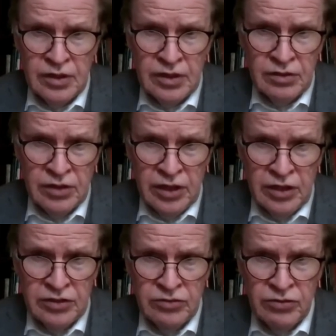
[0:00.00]
the
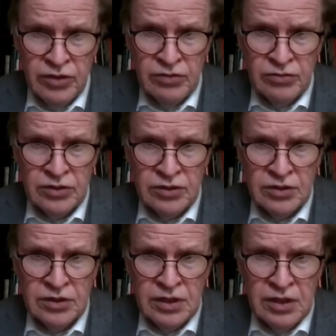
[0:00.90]
early
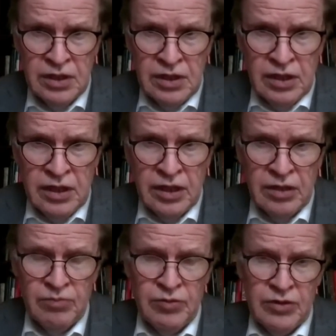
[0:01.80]
2000s
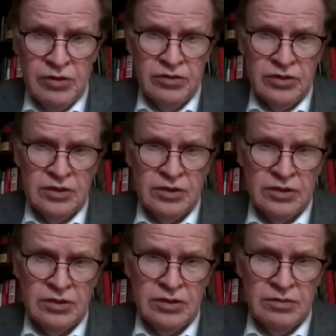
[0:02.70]
because
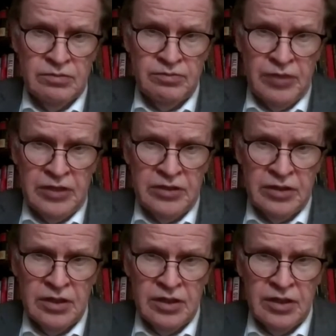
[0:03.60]

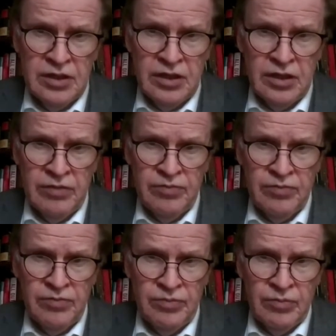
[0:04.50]
basically,
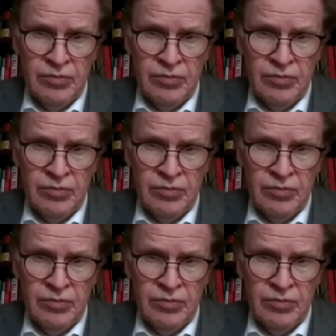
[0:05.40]
you